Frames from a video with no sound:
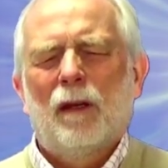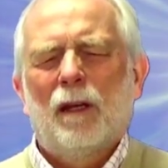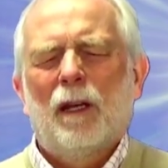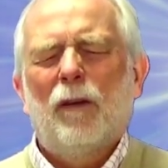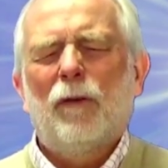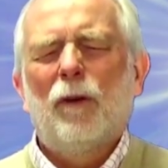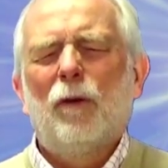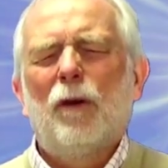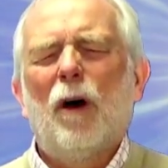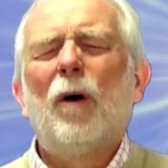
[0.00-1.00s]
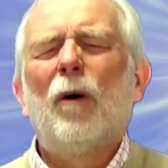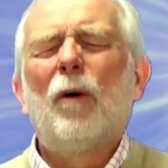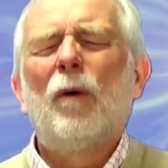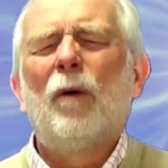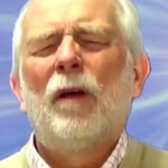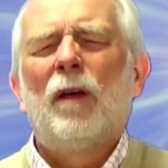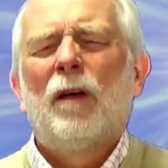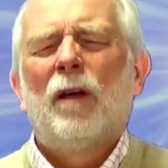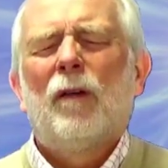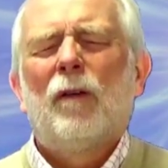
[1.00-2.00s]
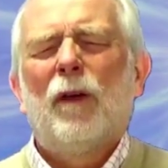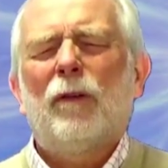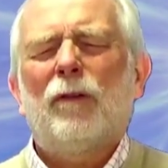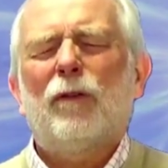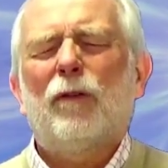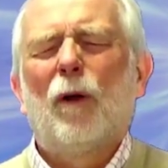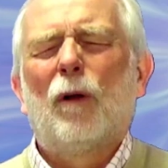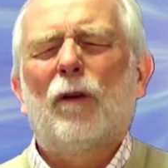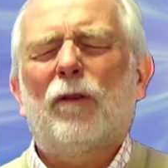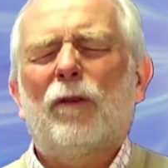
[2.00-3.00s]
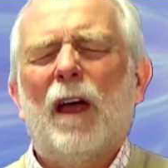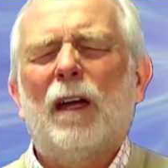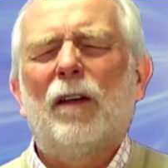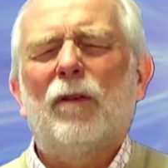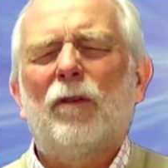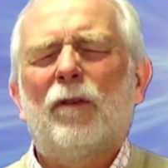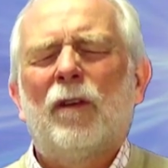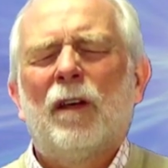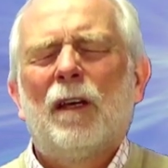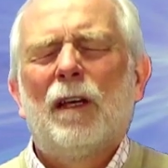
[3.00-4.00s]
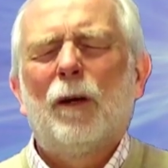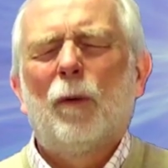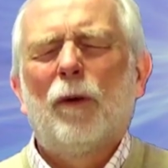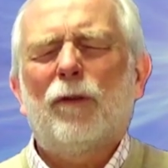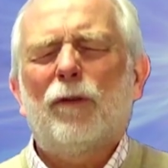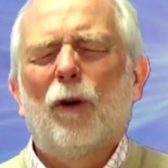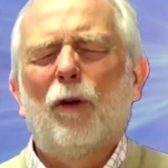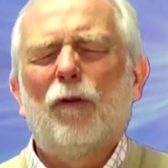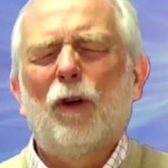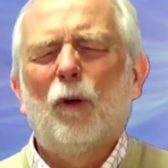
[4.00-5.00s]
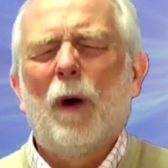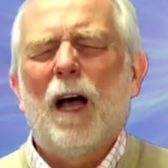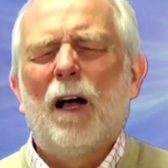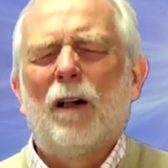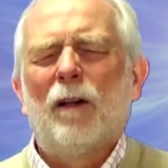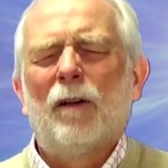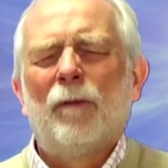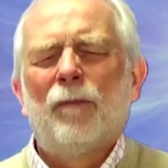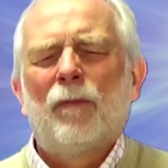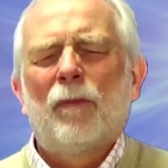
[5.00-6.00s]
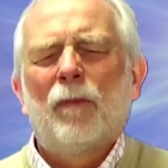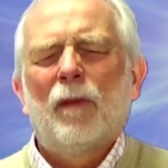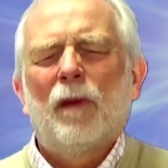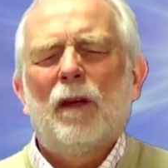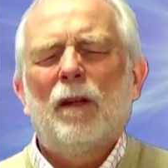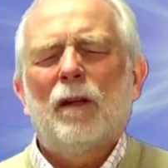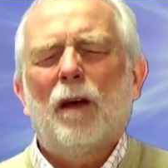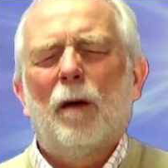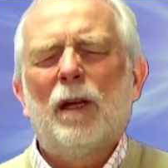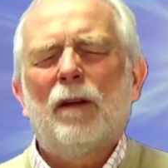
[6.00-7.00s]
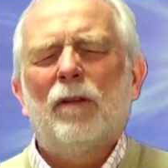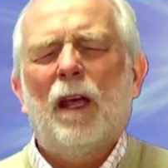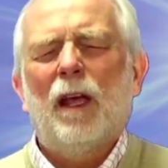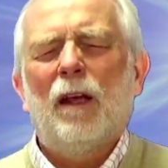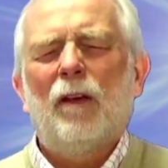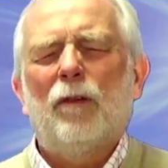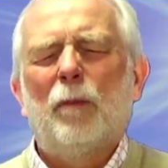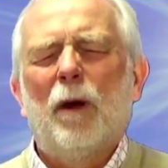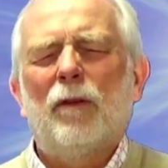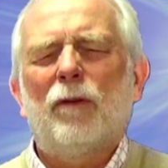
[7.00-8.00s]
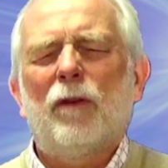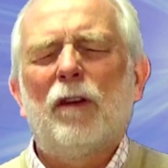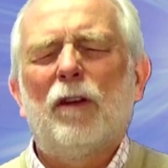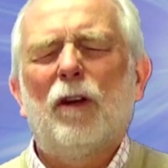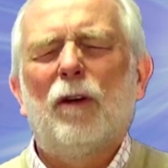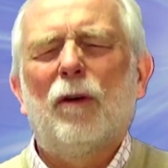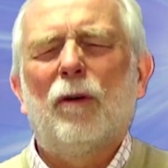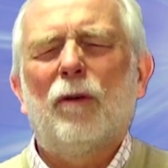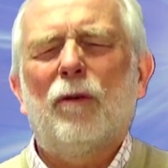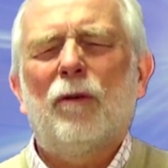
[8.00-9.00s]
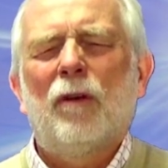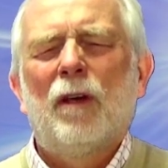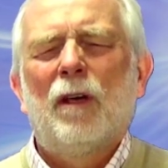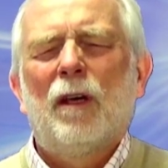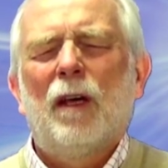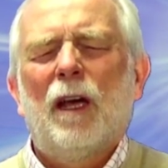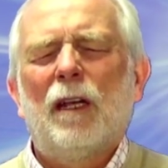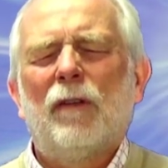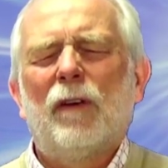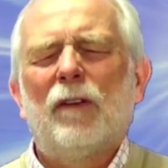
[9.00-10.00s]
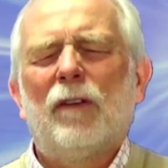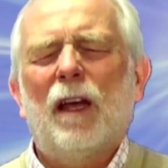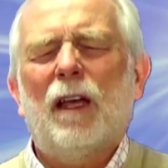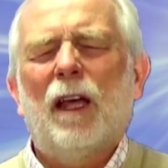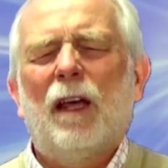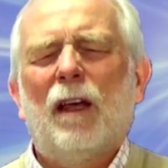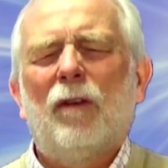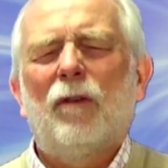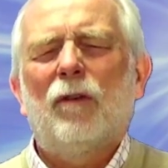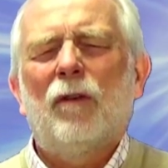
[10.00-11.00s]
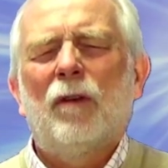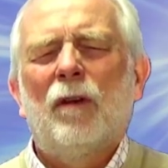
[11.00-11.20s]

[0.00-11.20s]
If you know this solar science, it will serve you well in coming days, months, and years, and even decades,